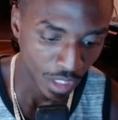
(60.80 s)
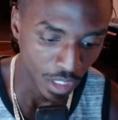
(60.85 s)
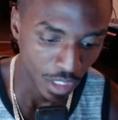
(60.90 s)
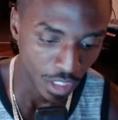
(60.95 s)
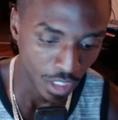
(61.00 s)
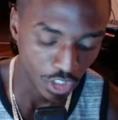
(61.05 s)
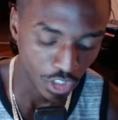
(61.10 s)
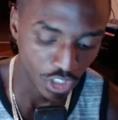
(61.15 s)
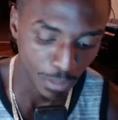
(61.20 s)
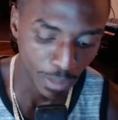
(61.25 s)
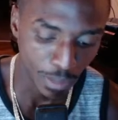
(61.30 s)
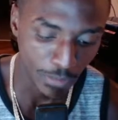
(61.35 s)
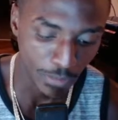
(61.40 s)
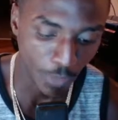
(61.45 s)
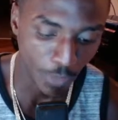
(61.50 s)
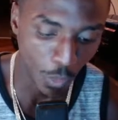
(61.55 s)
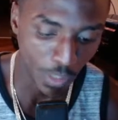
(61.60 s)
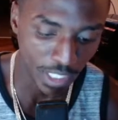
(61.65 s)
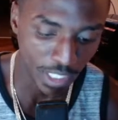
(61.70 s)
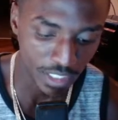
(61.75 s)
you should be
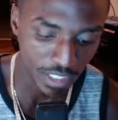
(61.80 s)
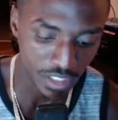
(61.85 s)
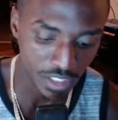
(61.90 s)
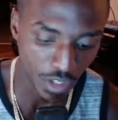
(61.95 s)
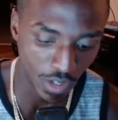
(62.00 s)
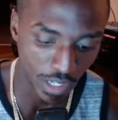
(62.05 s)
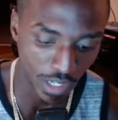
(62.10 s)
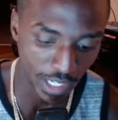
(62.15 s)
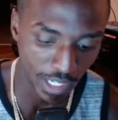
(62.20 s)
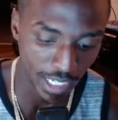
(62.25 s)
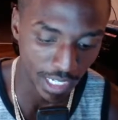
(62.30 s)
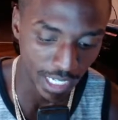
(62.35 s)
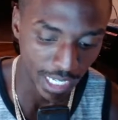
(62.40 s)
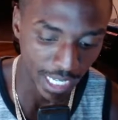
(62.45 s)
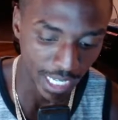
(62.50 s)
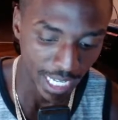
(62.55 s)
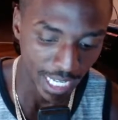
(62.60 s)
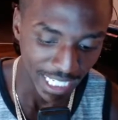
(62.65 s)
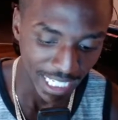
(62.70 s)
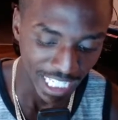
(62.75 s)
focused on
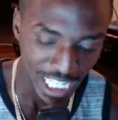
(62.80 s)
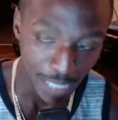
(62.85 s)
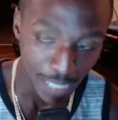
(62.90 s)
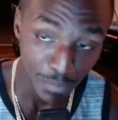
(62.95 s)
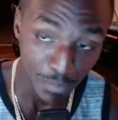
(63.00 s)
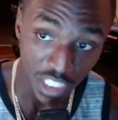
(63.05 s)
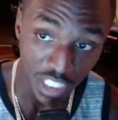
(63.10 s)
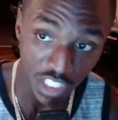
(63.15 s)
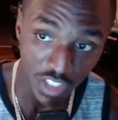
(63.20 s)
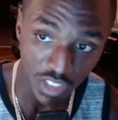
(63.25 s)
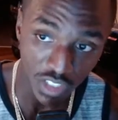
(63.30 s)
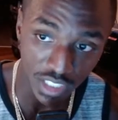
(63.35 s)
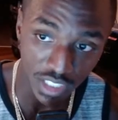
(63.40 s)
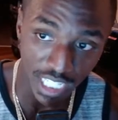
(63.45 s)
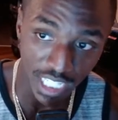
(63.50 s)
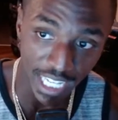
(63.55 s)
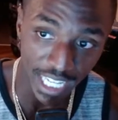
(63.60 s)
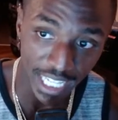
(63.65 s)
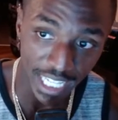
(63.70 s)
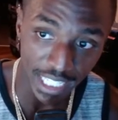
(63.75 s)
keeping your
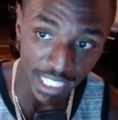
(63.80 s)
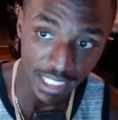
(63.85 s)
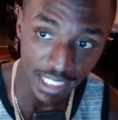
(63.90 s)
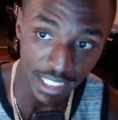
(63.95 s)
debt